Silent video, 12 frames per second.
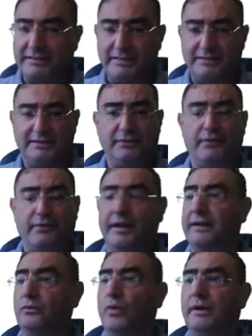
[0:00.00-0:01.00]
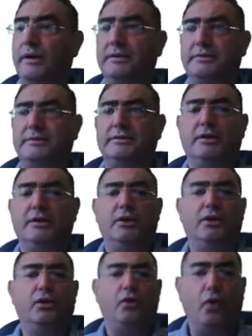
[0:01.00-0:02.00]
is defined once,
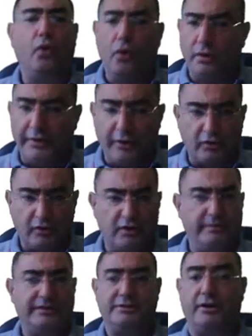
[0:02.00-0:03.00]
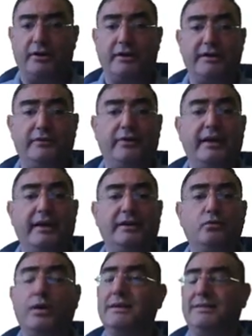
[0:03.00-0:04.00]
all the documents are defined
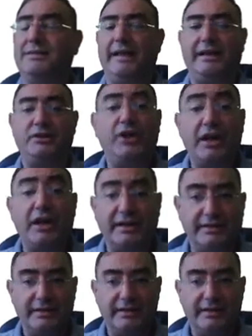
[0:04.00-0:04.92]
once and shared.